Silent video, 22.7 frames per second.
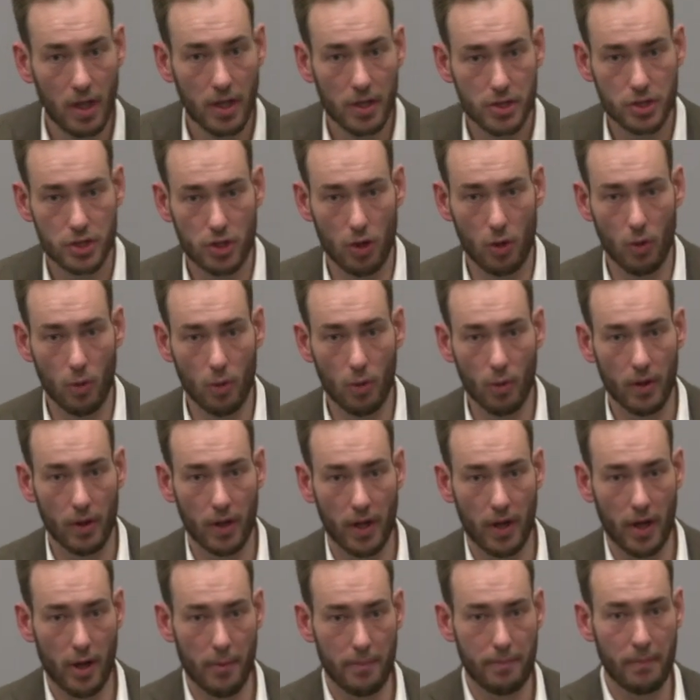So
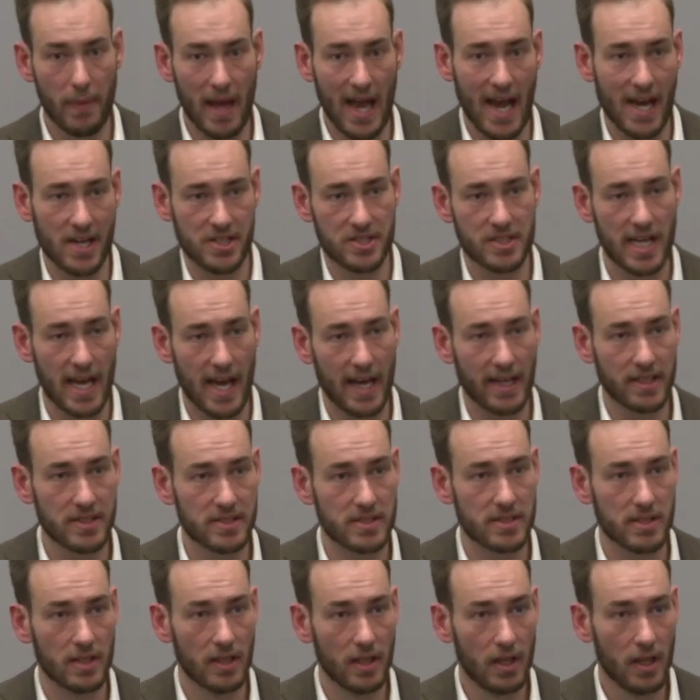
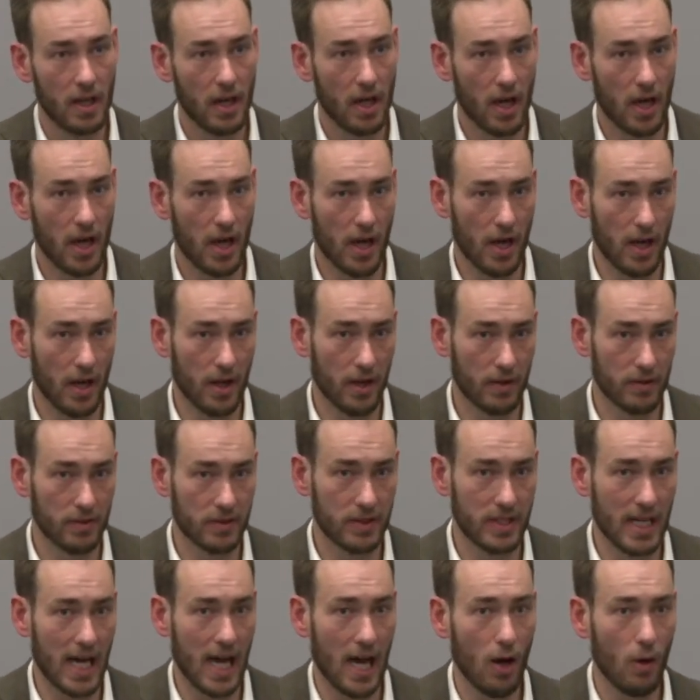hashtags
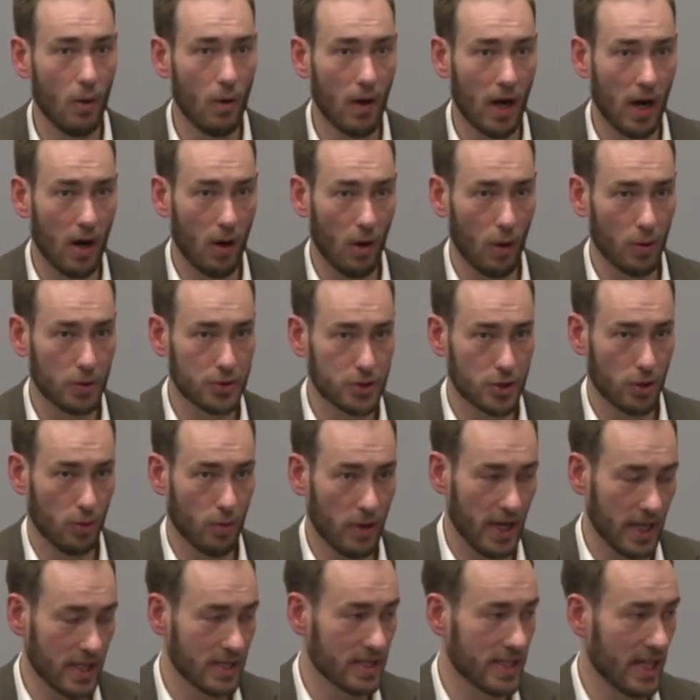now are also
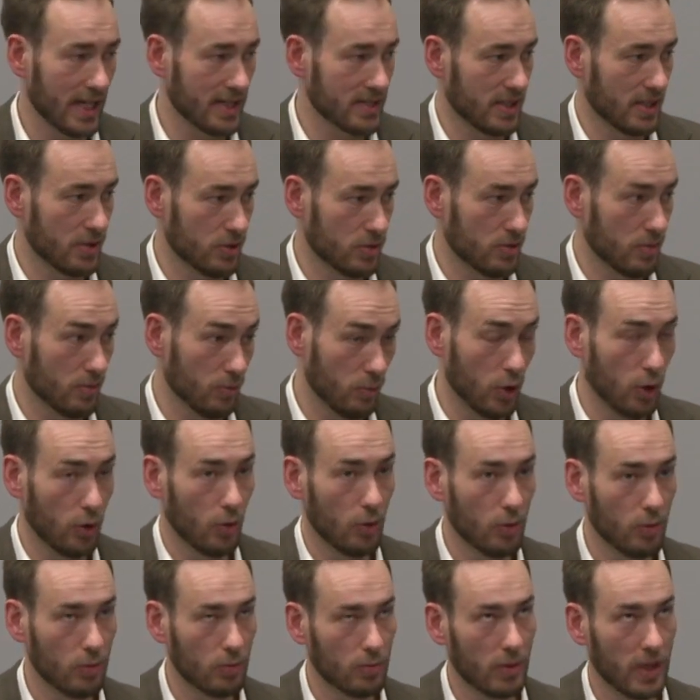indexed and
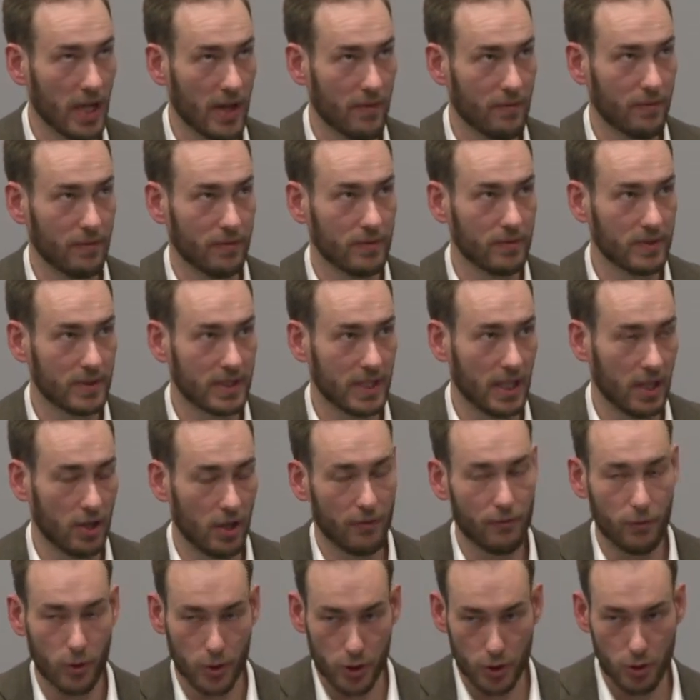will, if they're
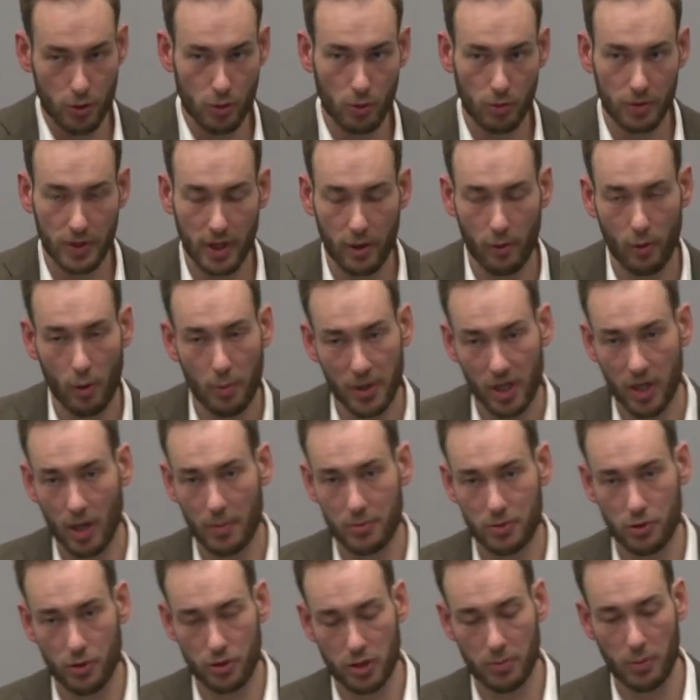not for you, they will become
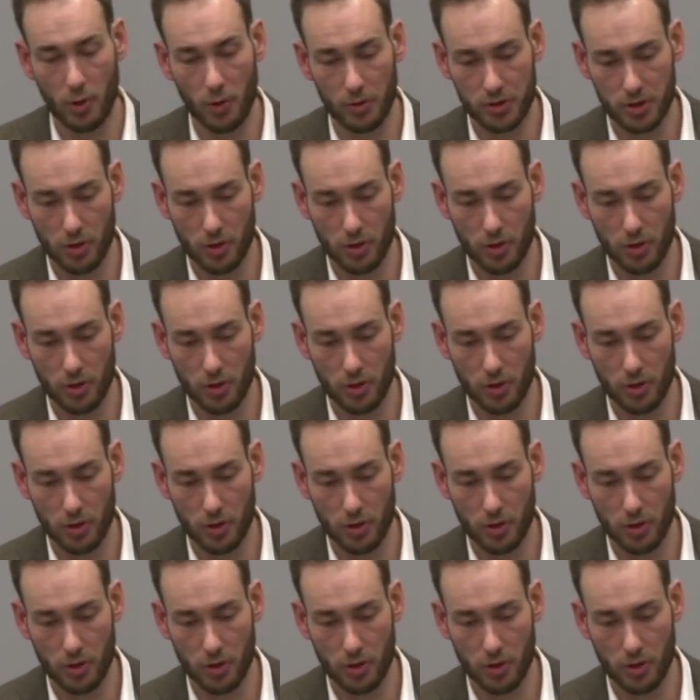searchable.